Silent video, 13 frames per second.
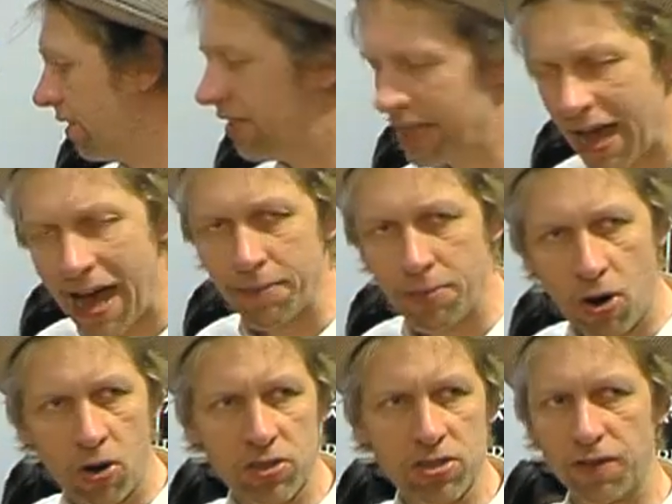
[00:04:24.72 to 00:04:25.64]
DI
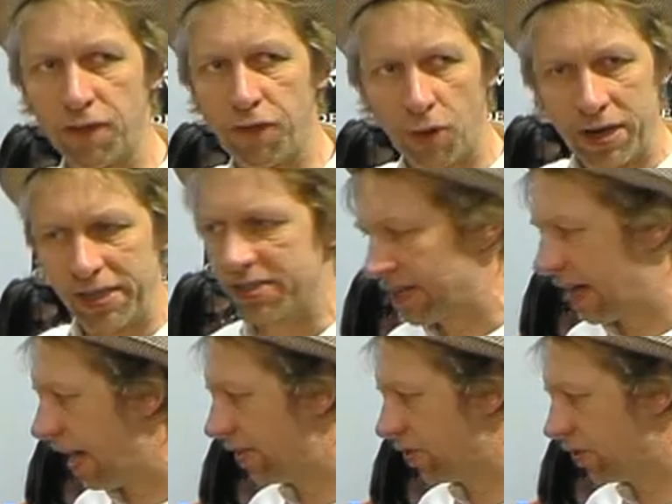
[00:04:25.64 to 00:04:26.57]
box for
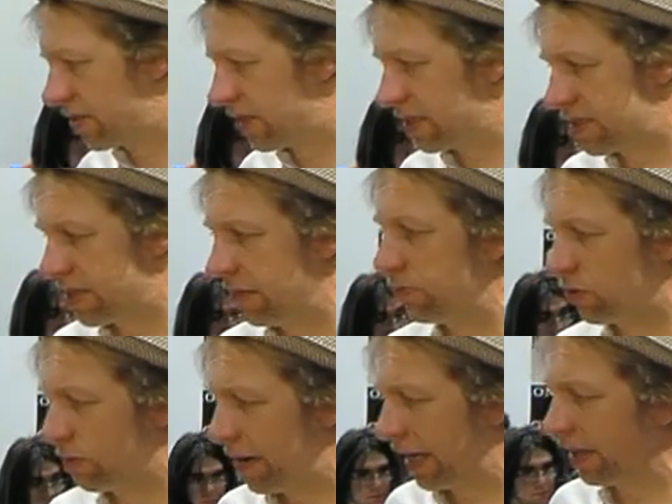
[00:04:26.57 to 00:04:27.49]
inside your system
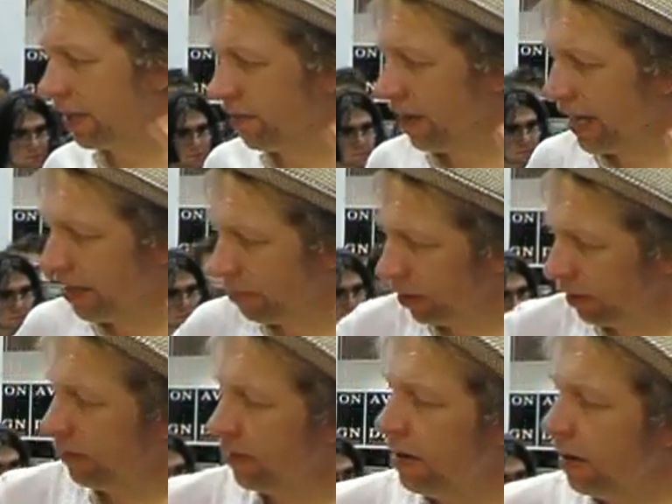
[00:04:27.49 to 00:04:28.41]
to make it
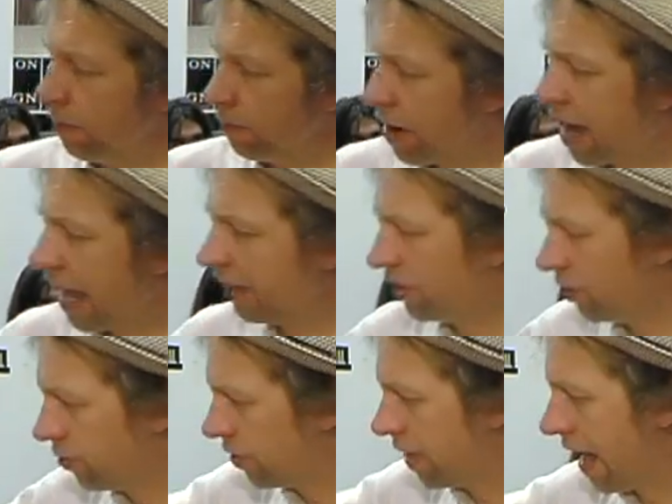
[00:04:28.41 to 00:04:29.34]
available. Brand
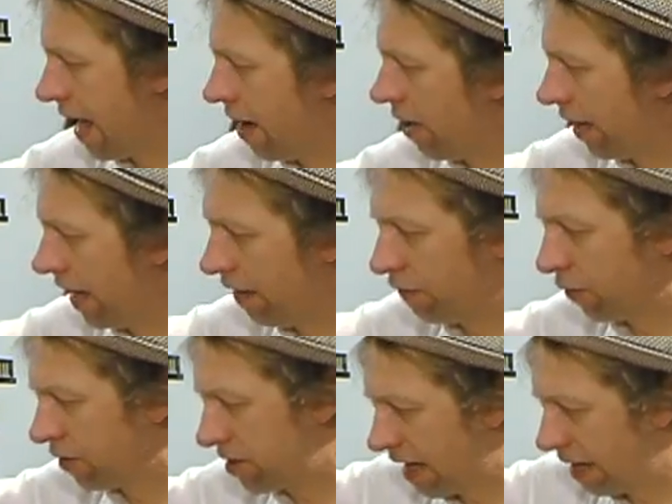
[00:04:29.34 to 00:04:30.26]
new now and
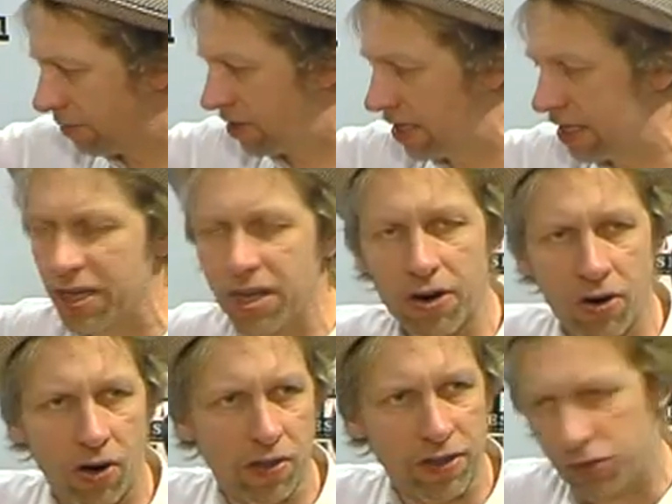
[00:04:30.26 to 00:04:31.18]
first time seen
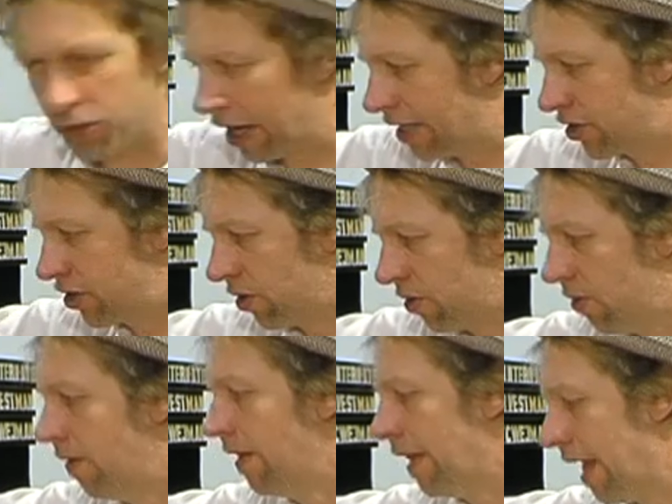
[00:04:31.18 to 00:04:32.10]
here on the trade
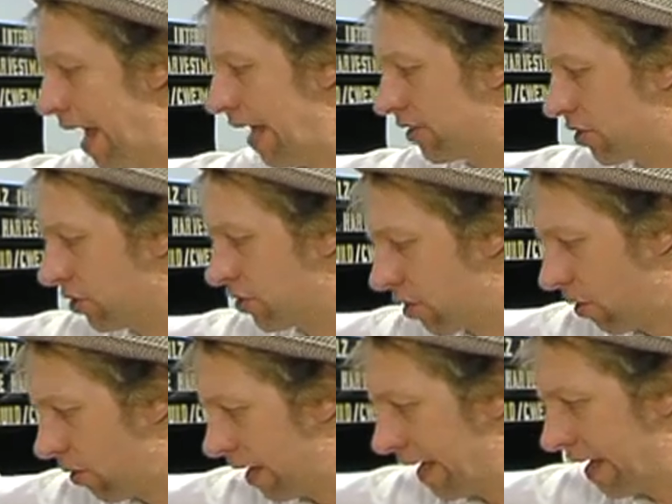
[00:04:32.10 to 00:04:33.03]
show, and
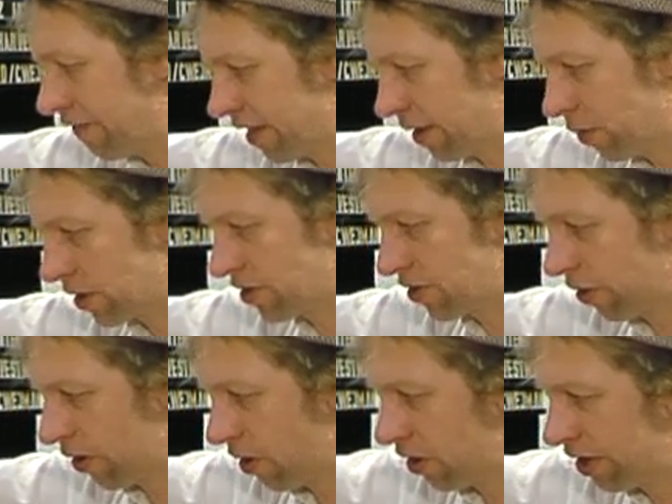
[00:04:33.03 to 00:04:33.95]
controlling everything what's
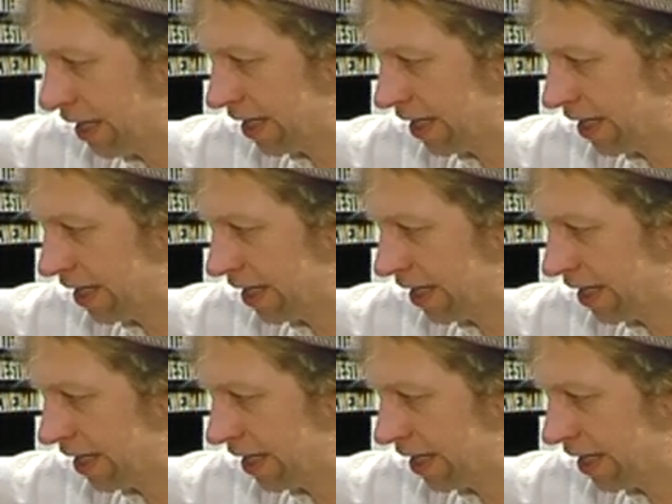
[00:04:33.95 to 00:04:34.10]
going on